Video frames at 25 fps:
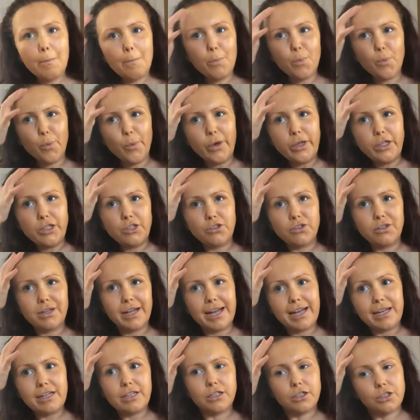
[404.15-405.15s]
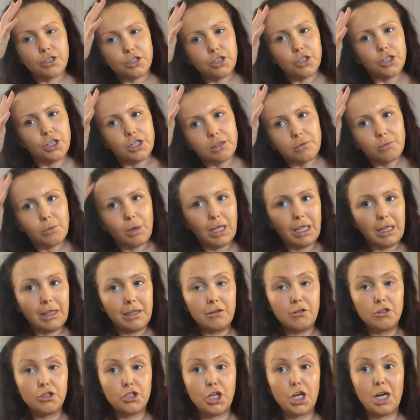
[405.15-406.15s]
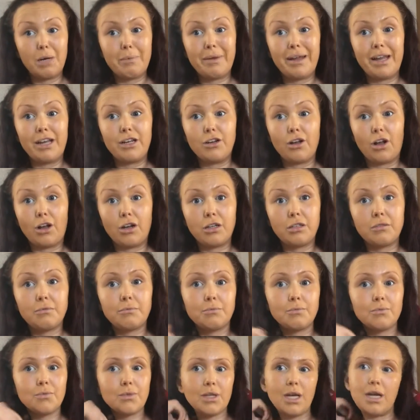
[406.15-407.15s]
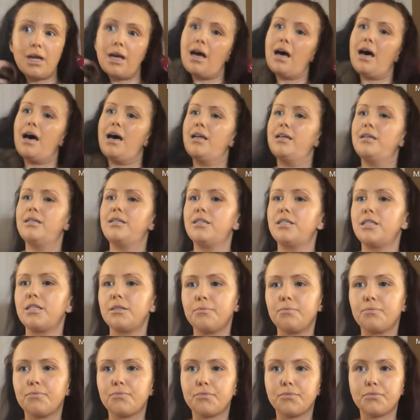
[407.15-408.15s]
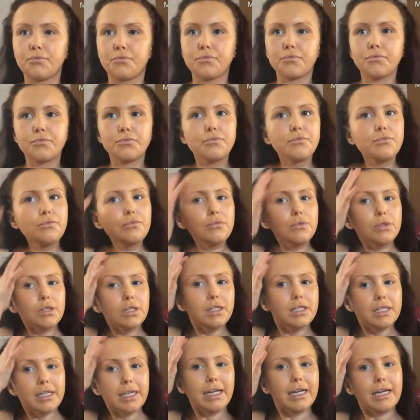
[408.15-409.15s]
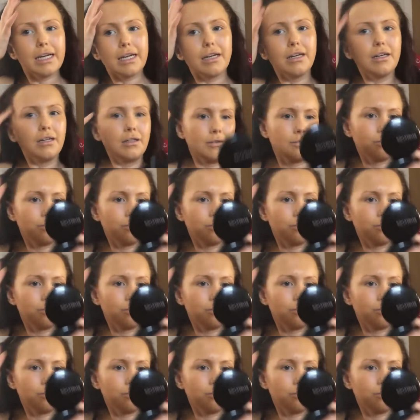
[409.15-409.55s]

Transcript: Roots need doing, well, they're due to be done, and yeah.